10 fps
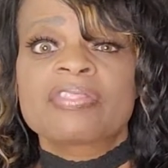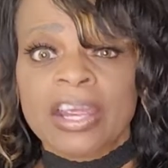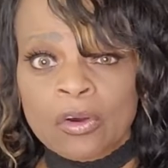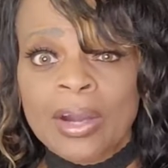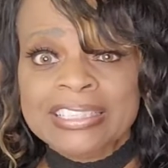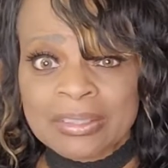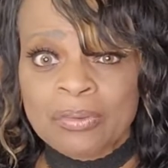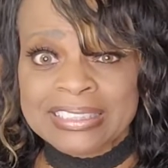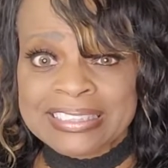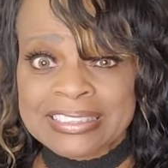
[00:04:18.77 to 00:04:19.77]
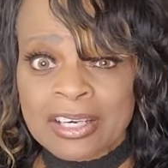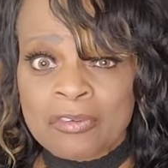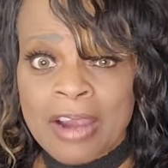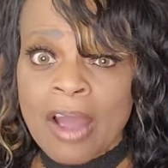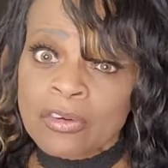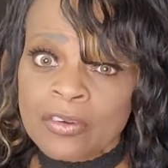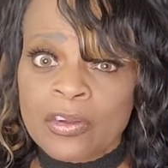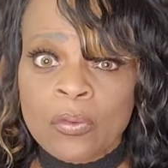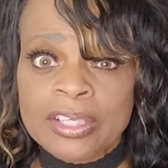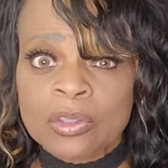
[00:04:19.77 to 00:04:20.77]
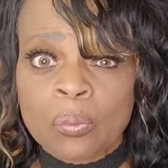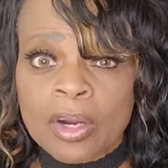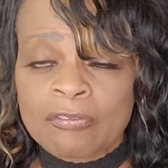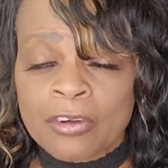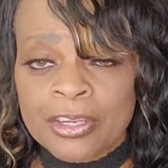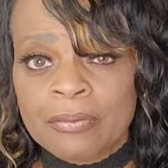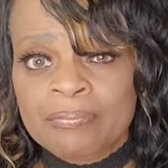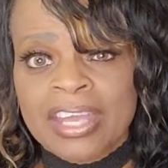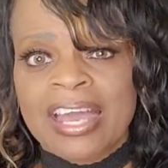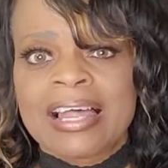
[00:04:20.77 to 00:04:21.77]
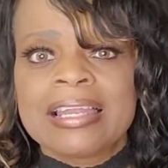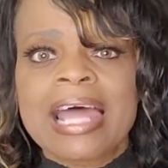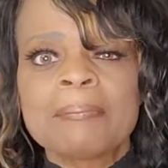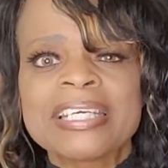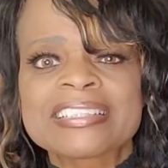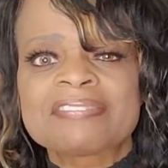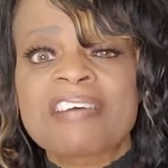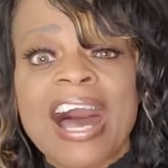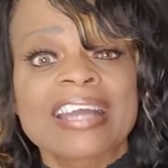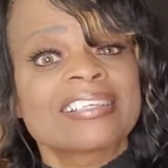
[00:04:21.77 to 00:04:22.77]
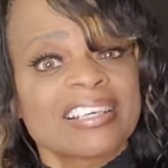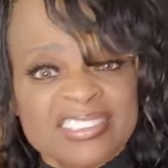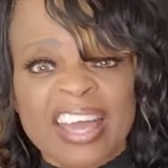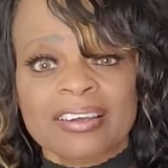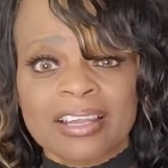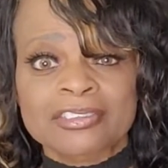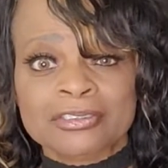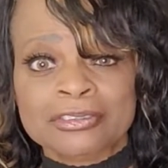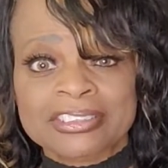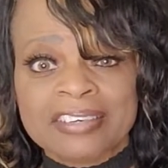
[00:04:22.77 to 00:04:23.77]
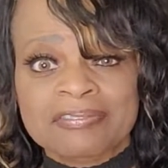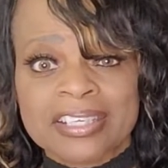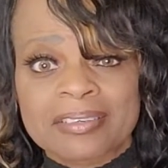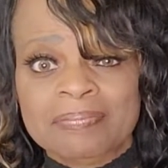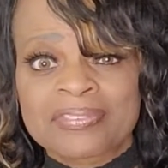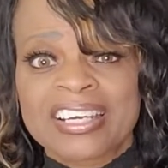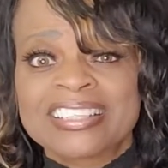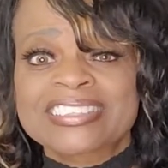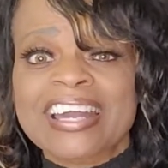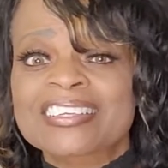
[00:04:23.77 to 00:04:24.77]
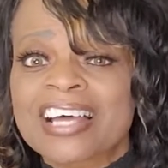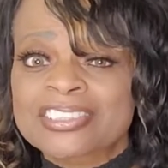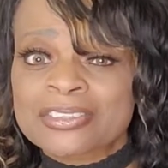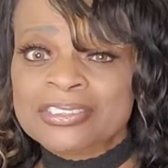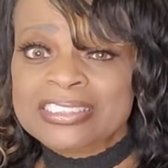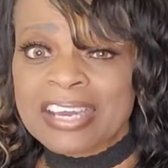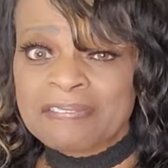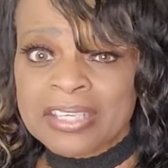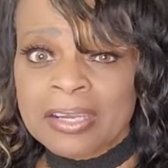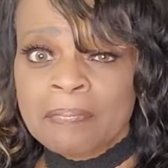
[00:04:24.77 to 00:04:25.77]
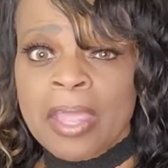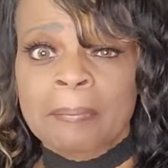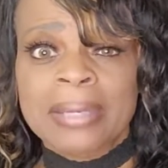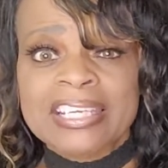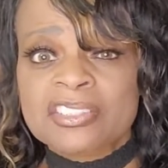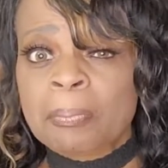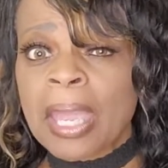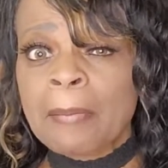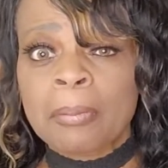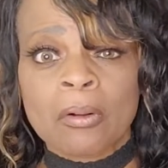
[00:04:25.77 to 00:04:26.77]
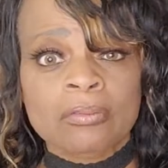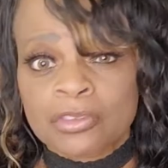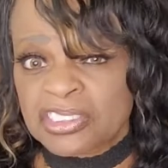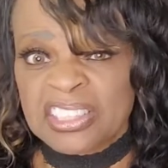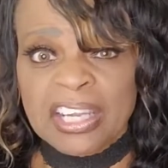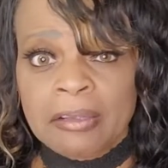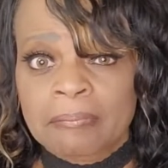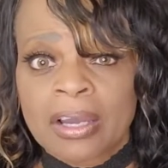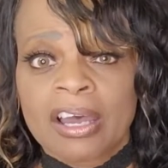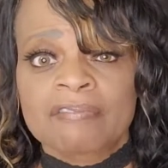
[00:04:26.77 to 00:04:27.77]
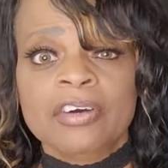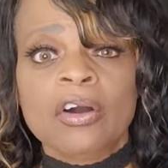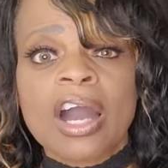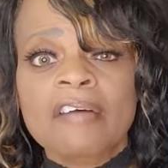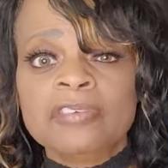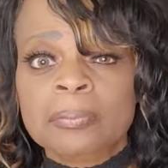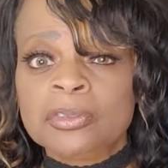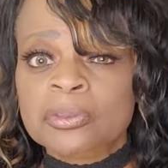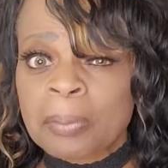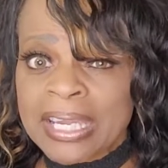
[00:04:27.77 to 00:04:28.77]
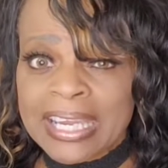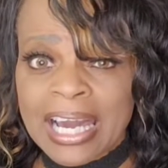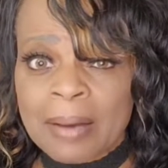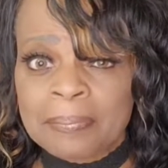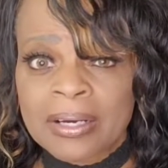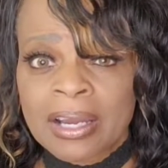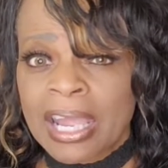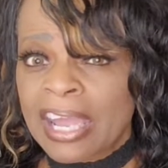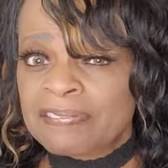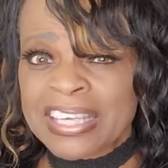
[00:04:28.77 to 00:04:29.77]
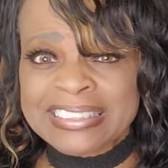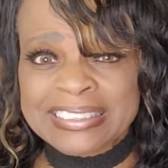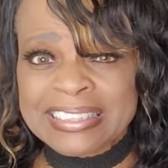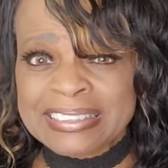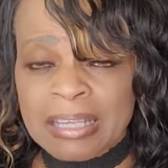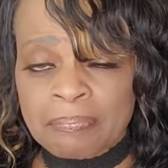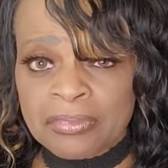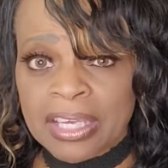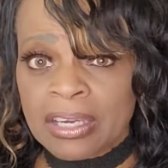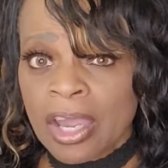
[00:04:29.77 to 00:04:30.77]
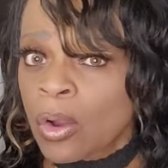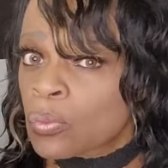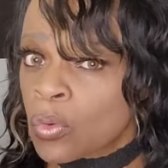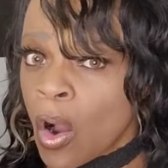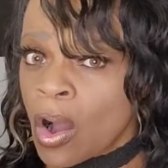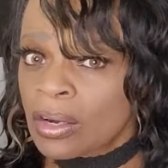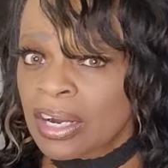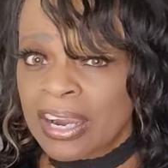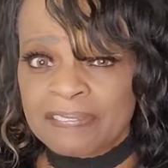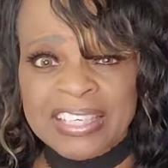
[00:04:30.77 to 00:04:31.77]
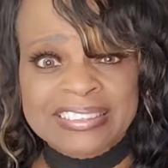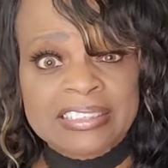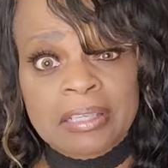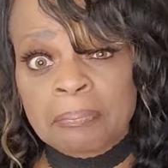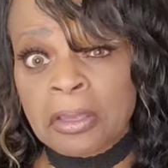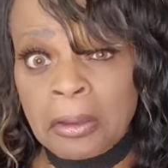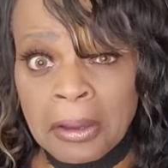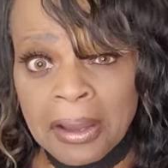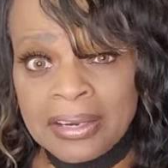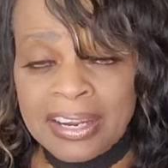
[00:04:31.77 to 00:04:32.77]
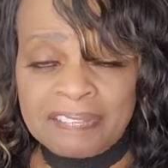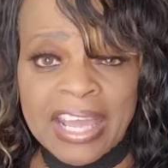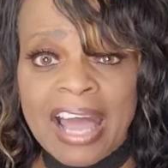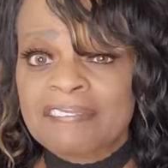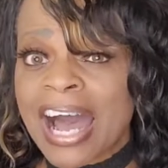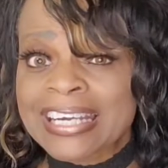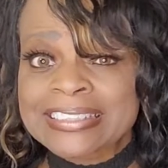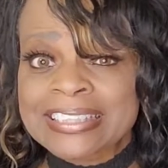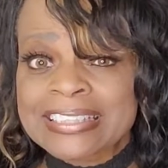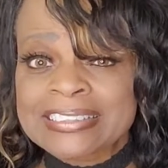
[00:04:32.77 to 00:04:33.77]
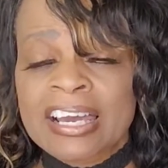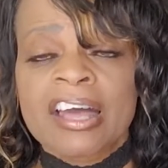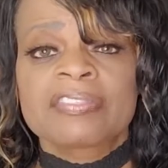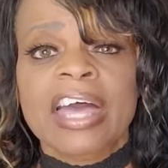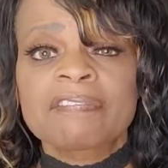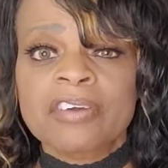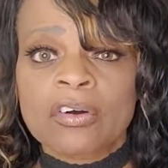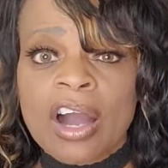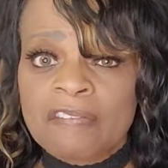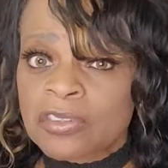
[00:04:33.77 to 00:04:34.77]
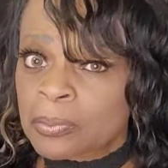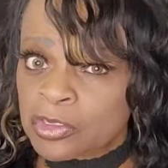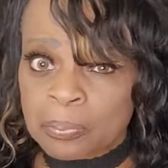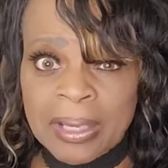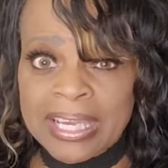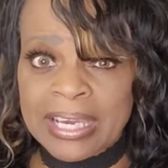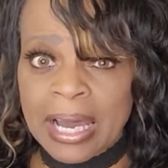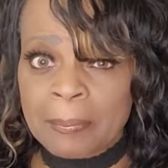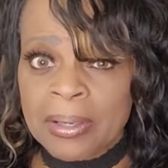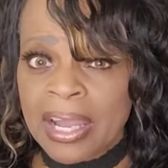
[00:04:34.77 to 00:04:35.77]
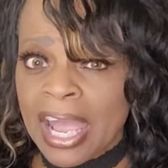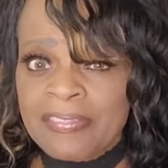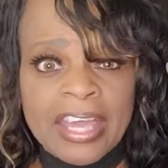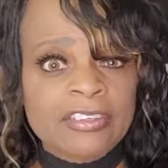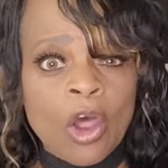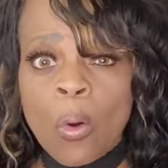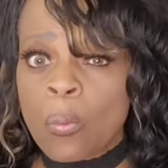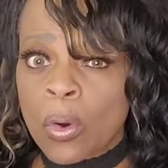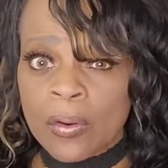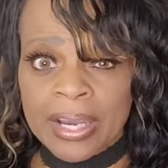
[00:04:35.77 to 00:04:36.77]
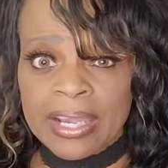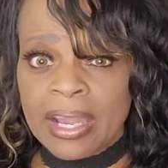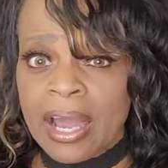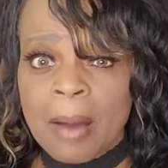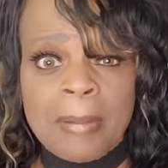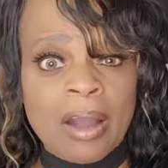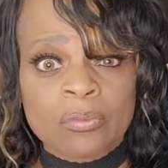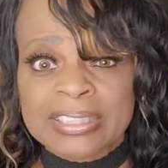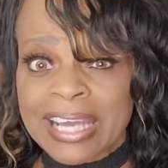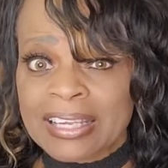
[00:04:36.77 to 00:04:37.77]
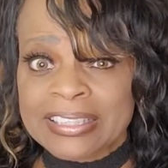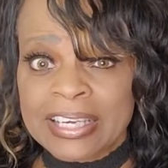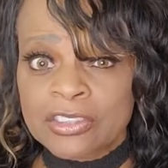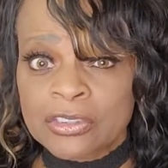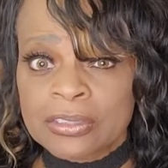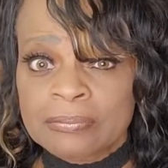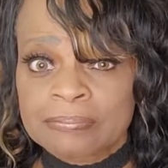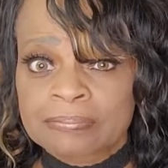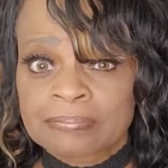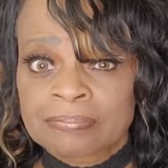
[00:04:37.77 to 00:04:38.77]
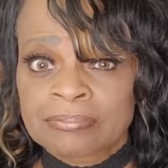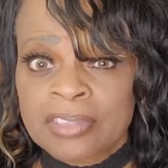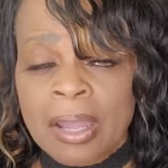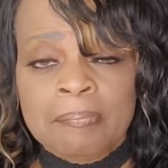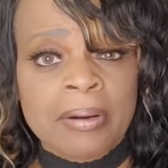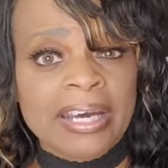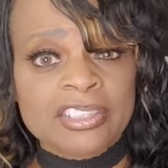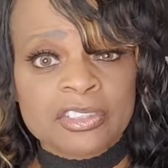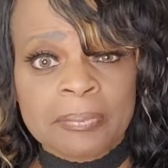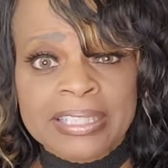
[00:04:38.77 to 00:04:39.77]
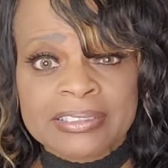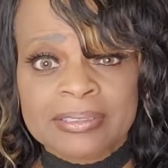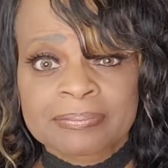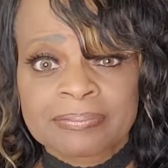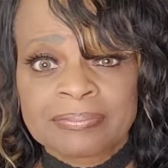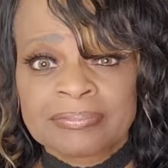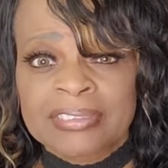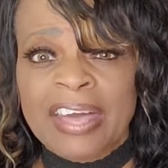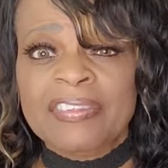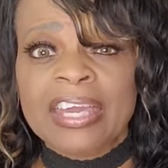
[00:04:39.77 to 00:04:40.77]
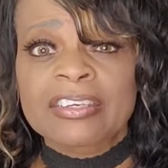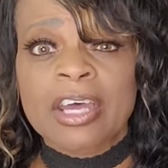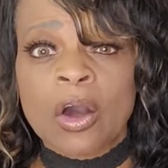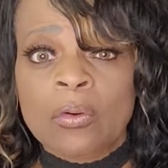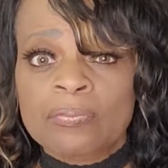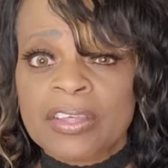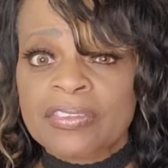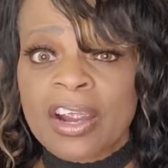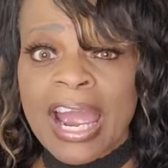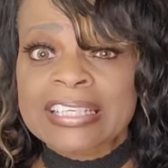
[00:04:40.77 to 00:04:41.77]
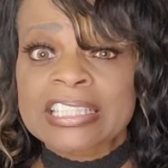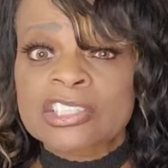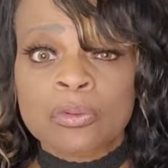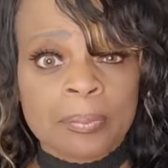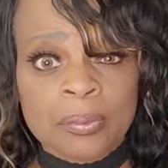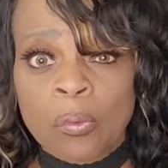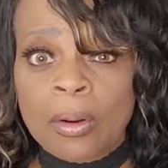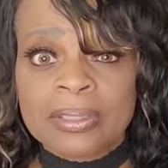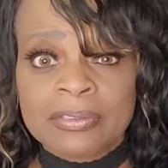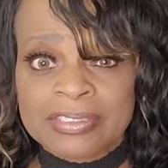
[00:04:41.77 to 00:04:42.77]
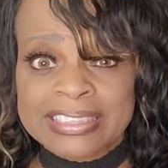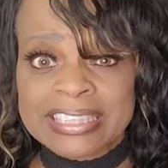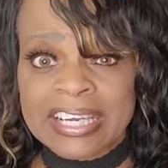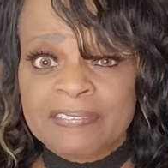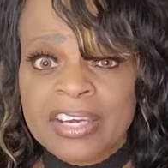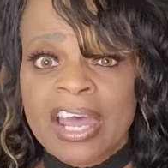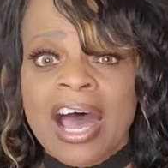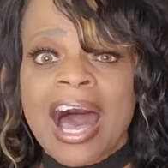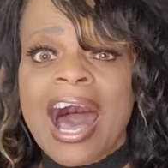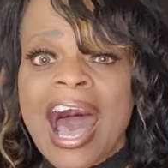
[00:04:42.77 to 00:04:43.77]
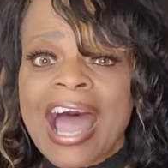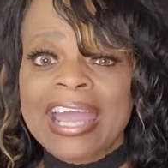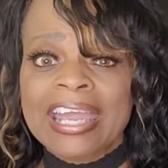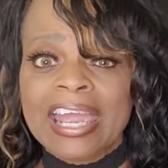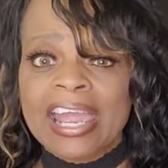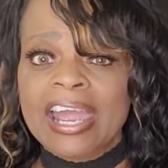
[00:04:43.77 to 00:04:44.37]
they're going to want to stick around or they're going to work for you. Let me define psychological safety. Psychological safety means people, your team, feel comfortable speaking up. If they see something wrong, if they see something good, if they have ideas, they feel comfortable speaking up and they don't worry about retaliation, punishment, and they know that their ideas will be warmly received. I